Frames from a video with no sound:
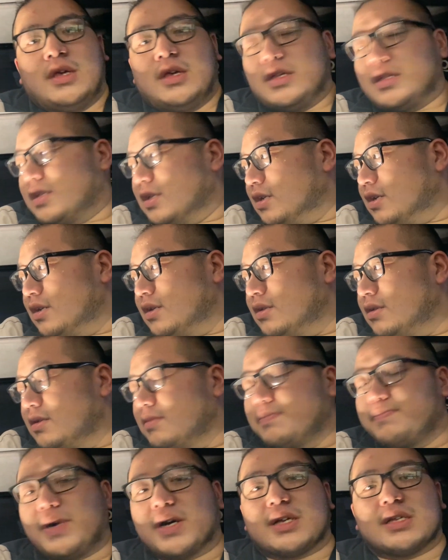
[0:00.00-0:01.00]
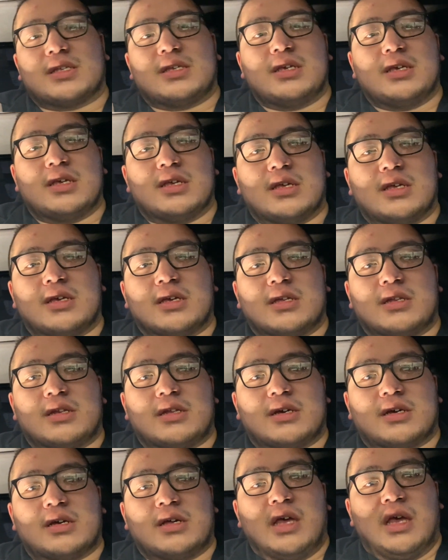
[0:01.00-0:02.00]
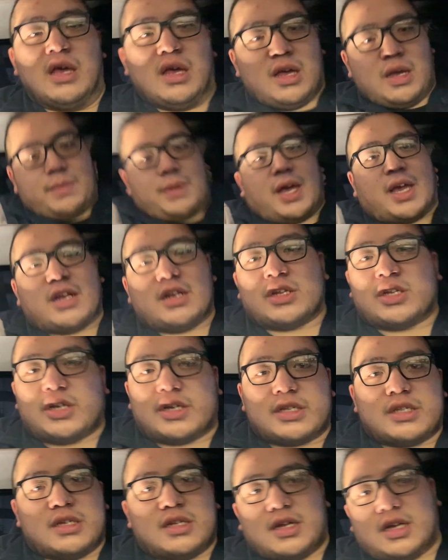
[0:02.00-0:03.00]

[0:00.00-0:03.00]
It's a bucket seat, and I'm not gonna adjust it.